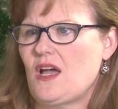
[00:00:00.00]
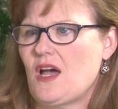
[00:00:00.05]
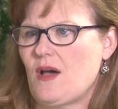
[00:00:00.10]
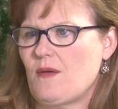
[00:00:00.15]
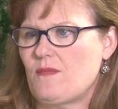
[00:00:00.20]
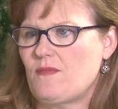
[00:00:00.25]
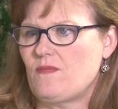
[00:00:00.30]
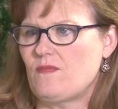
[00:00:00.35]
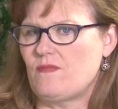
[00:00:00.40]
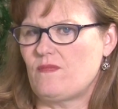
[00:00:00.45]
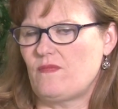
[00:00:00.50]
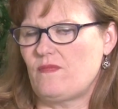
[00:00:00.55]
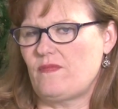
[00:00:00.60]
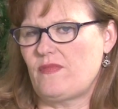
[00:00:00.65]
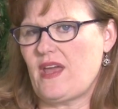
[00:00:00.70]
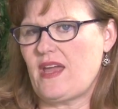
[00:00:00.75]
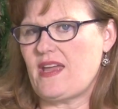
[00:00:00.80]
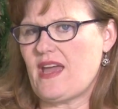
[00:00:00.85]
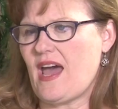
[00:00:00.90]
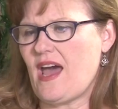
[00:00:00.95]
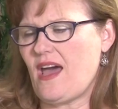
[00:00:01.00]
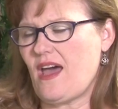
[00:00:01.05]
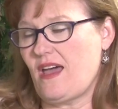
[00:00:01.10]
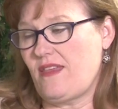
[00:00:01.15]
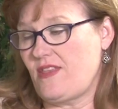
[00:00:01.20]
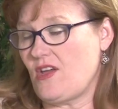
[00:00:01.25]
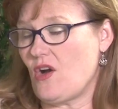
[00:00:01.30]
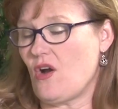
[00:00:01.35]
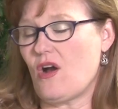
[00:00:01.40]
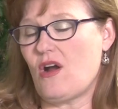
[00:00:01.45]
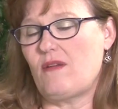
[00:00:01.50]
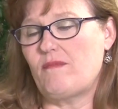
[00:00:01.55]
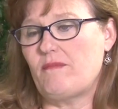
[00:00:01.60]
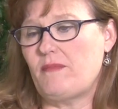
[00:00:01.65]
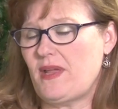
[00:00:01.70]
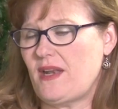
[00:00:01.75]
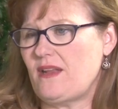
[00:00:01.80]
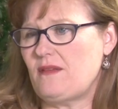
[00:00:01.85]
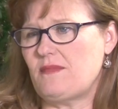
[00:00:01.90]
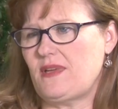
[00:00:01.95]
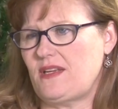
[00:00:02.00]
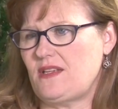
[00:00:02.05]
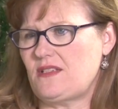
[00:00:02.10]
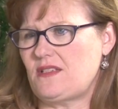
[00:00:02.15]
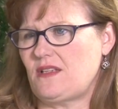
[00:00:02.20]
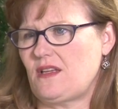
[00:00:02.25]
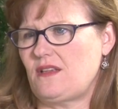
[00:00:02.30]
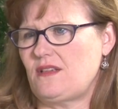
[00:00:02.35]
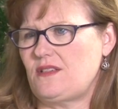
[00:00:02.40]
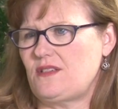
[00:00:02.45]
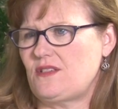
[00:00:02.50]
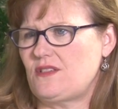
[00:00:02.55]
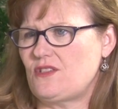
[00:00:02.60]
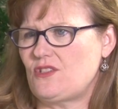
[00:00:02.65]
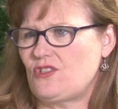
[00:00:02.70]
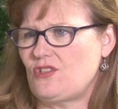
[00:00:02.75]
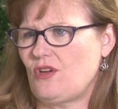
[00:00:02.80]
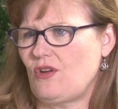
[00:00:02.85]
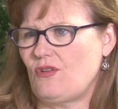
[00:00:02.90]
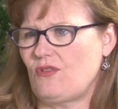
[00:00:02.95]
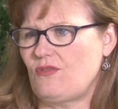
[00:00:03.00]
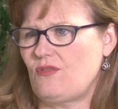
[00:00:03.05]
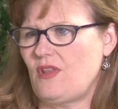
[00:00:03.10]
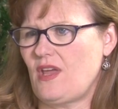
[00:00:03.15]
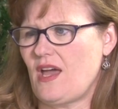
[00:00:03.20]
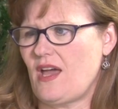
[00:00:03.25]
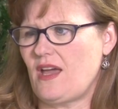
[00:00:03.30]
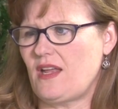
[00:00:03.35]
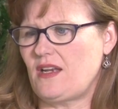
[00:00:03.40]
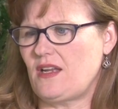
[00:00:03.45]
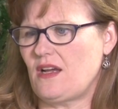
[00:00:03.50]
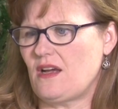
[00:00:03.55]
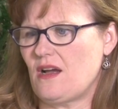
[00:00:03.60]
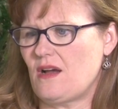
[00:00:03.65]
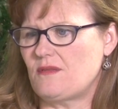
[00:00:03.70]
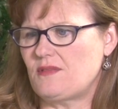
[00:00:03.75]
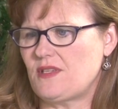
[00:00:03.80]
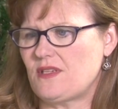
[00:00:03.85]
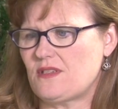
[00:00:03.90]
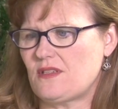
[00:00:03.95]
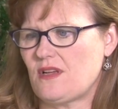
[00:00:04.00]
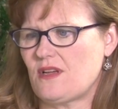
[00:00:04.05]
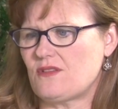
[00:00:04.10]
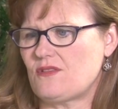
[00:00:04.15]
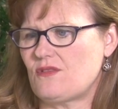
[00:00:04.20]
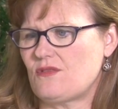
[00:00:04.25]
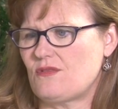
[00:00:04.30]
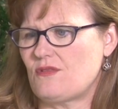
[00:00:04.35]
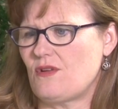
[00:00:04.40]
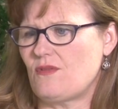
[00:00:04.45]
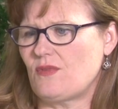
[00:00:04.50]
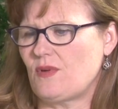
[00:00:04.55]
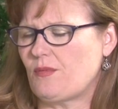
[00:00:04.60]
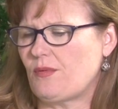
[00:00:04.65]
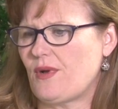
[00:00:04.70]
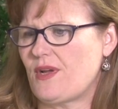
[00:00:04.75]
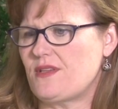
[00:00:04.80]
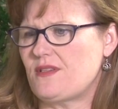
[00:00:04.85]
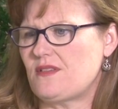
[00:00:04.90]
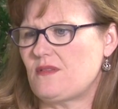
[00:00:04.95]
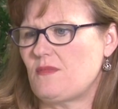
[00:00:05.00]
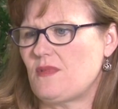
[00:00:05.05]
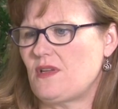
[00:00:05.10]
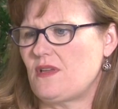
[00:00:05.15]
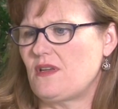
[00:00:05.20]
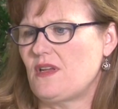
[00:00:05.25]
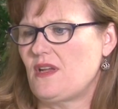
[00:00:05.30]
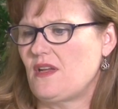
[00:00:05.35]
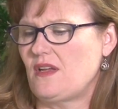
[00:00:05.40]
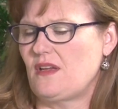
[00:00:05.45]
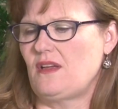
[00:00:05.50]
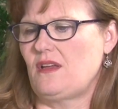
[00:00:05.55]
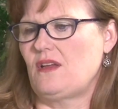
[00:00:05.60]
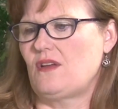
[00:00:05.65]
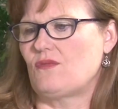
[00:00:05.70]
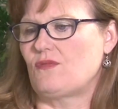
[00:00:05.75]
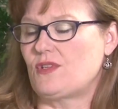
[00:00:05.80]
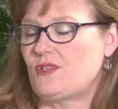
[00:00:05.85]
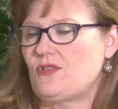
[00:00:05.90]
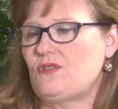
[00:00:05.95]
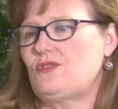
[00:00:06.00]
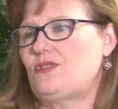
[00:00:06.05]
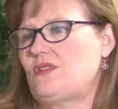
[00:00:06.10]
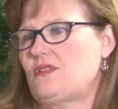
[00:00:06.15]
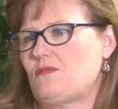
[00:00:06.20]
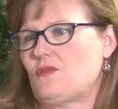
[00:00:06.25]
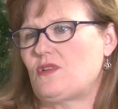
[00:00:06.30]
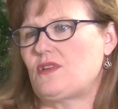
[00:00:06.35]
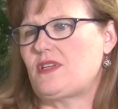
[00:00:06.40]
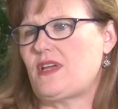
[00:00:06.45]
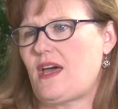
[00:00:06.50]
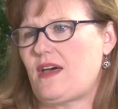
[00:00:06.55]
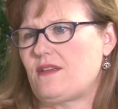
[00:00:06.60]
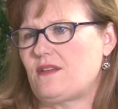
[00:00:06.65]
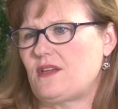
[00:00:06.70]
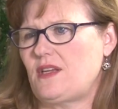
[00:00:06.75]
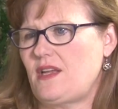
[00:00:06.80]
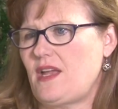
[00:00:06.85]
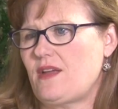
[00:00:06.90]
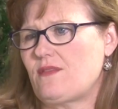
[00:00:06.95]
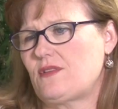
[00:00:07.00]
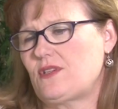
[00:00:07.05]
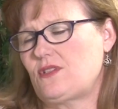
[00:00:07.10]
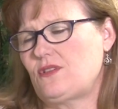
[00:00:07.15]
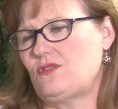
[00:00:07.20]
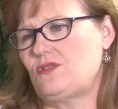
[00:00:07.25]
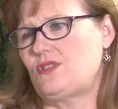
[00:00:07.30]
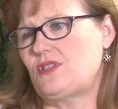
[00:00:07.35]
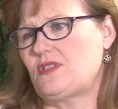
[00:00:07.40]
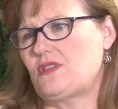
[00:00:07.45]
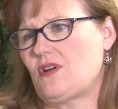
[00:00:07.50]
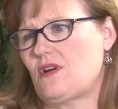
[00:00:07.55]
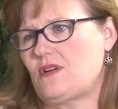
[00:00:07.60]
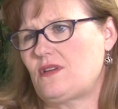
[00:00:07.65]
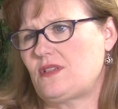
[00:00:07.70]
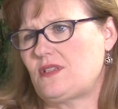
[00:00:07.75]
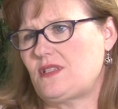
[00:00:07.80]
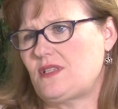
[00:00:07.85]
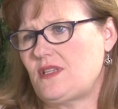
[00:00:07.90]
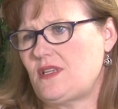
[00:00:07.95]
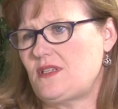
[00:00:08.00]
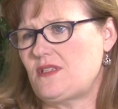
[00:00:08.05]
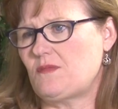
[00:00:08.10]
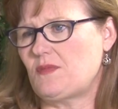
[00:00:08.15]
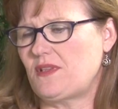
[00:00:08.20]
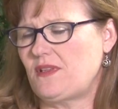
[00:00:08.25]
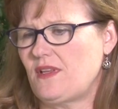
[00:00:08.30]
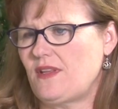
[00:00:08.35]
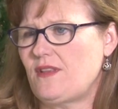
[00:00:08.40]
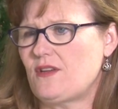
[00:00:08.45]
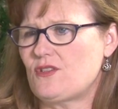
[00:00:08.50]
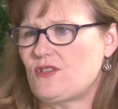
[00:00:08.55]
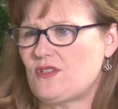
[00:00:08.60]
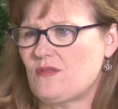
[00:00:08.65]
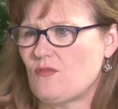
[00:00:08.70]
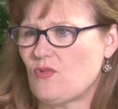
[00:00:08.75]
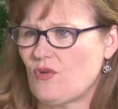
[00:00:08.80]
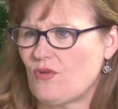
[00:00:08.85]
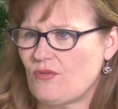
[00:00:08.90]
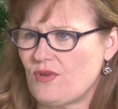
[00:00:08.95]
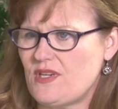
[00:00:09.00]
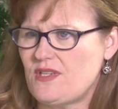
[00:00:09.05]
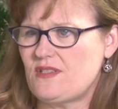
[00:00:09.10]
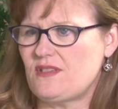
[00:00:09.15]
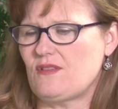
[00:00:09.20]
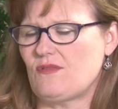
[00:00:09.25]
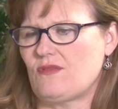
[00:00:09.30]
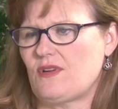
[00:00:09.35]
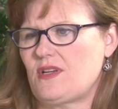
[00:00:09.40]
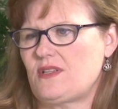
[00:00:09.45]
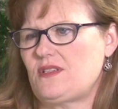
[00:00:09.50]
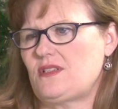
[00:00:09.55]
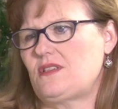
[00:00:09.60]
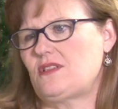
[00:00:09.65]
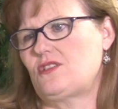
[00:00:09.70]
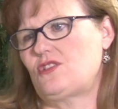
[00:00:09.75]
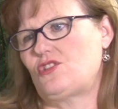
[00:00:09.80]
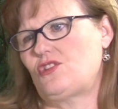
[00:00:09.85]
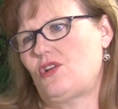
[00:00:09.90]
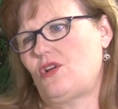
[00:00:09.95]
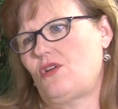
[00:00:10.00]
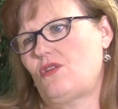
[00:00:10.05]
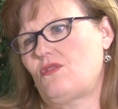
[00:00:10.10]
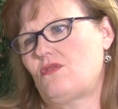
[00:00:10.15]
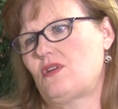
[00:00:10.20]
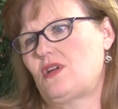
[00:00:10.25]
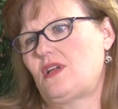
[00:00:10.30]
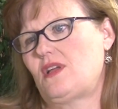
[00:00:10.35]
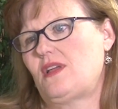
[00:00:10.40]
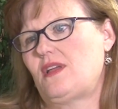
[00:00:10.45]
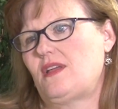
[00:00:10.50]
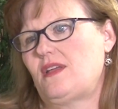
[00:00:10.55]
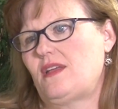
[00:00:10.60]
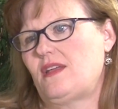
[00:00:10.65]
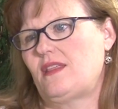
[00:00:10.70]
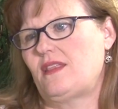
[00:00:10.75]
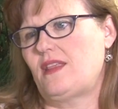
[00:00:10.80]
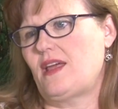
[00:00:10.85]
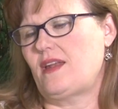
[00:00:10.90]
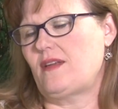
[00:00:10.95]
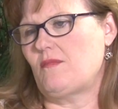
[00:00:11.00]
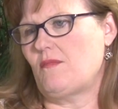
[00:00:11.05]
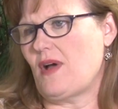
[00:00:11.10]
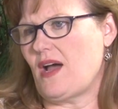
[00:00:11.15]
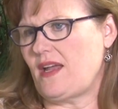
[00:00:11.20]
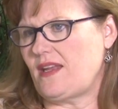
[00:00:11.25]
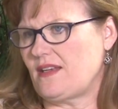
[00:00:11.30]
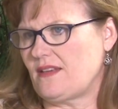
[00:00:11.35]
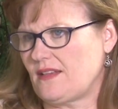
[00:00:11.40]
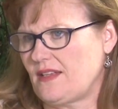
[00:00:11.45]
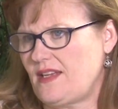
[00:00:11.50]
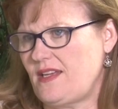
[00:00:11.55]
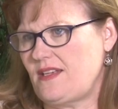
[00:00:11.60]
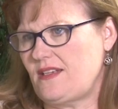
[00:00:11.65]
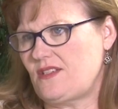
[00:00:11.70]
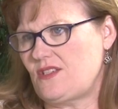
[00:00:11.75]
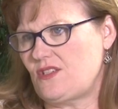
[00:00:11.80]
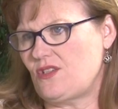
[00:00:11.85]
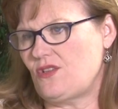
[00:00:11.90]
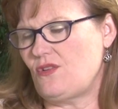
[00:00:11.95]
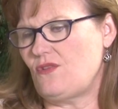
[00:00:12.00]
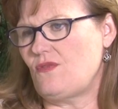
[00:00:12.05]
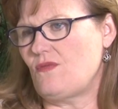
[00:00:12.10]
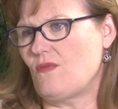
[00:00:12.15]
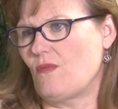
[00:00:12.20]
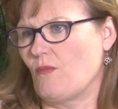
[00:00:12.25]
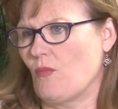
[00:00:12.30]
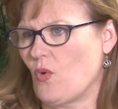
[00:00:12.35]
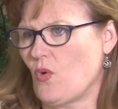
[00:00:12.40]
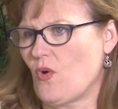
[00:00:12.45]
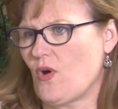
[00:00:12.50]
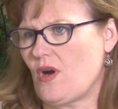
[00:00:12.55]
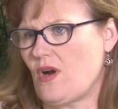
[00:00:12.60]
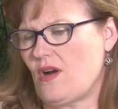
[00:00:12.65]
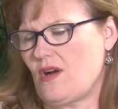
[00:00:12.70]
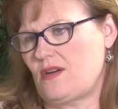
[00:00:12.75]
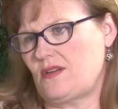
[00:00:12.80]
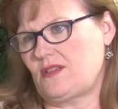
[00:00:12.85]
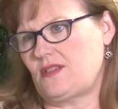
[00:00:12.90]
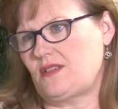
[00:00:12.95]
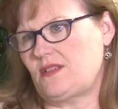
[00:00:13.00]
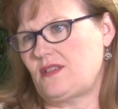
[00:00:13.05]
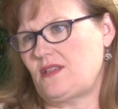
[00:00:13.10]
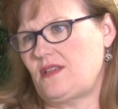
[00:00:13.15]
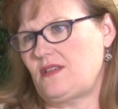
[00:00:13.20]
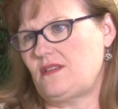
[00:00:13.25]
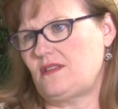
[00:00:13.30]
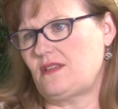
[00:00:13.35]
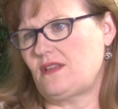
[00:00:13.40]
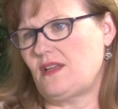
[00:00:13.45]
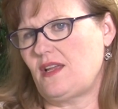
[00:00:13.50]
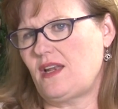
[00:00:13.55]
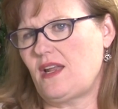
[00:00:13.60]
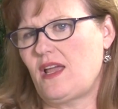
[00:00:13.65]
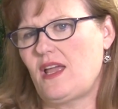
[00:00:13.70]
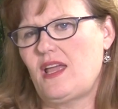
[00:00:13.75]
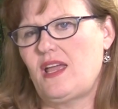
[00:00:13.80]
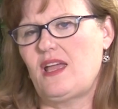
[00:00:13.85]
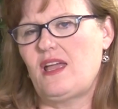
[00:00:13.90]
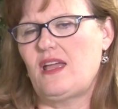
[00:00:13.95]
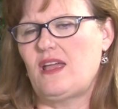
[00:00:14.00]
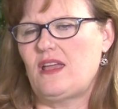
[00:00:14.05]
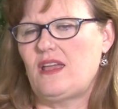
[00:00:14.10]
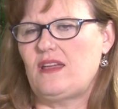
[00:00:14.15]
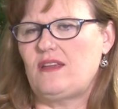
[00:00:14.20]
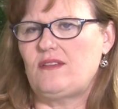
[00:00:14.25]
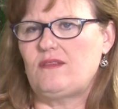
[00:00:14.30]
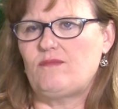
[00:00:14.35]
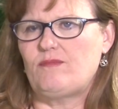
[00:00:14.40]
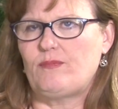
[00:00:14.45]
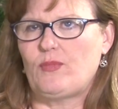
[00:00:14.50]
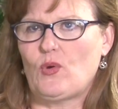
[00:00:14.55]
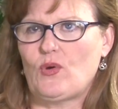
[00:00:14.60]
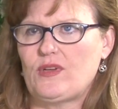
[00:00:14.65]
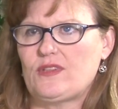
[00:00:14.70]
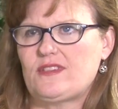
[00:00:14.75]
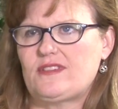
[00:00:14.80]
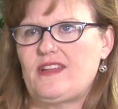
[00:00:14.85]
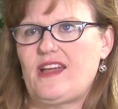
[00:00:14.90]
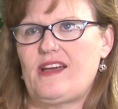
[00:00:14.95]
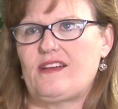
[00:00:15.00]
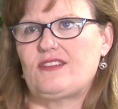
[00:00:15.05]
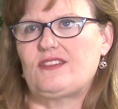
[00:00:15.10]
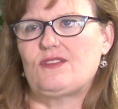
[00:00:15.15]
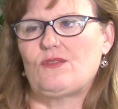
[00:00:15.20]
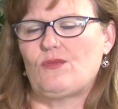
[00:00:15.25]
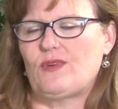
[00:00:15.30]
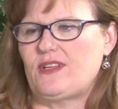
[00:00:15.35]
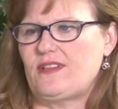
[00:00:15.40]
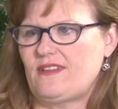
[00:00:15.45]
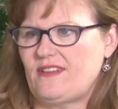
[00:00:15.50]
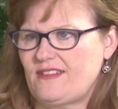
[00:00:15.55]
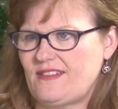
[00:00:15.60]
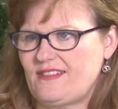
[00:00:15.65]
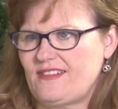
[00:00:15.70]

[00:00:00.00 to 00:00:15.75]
Um, they ha- there are many, many studies that show that uh, testosterone replacement reduces mortality and reduces heart disease. But then there's some more recent ones that show that it might lead to more heart disease. And it boils down to what,